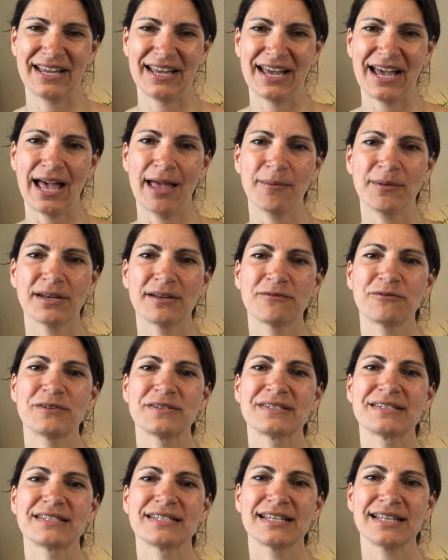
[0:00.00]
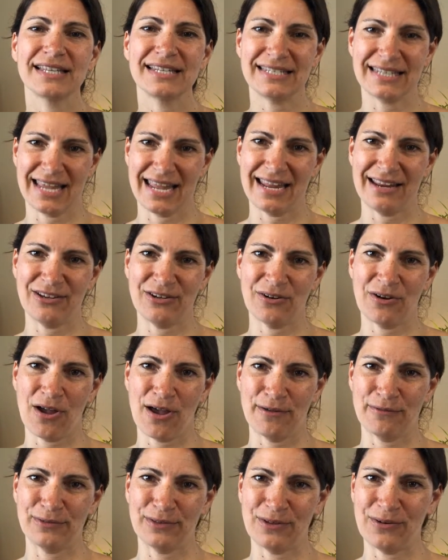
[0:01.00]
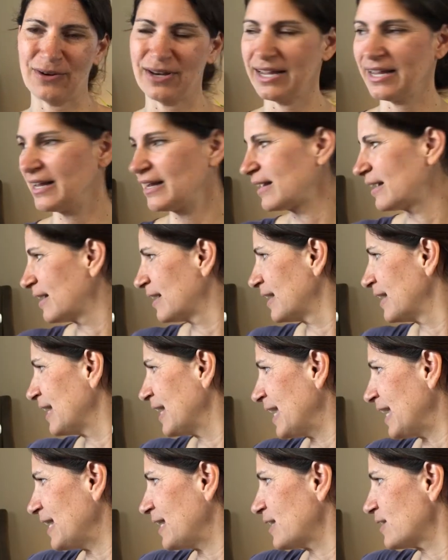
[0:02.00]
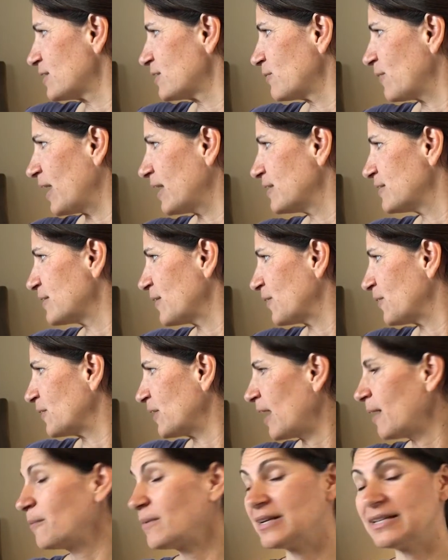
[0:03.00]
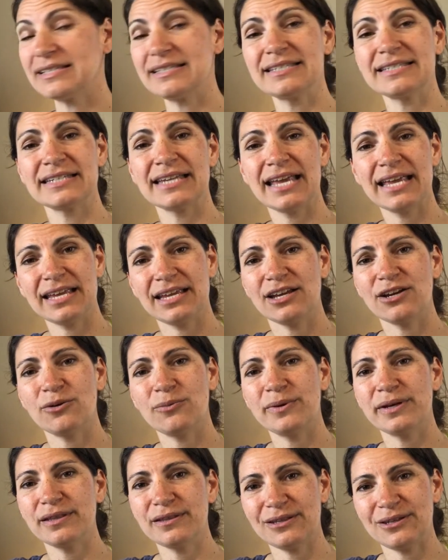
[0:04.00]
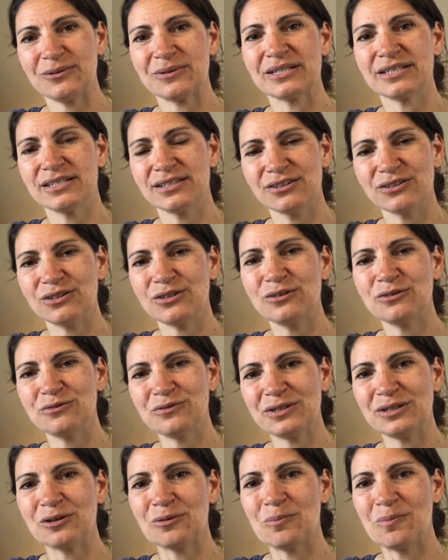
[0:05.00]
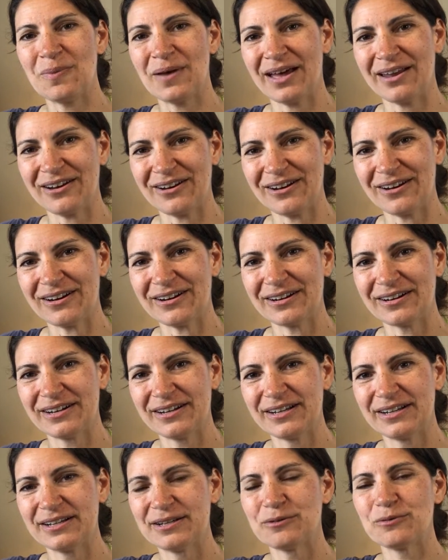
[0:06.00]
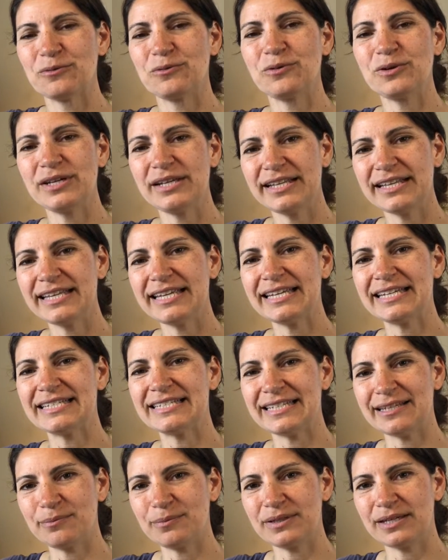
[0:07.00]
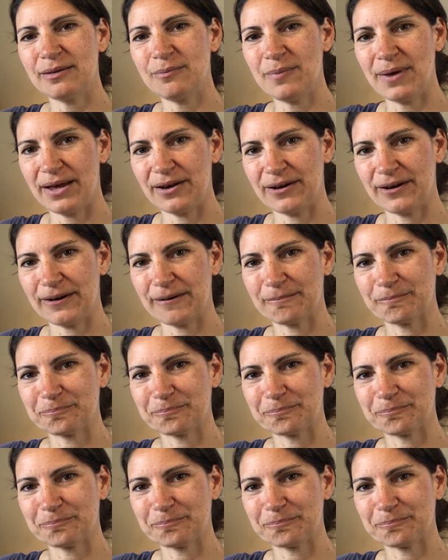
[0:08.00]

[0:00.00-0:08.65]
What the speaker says: I'm going to facilitate your offloading in this red zone. I'm going to stay here with you until you feel better, really deeply better.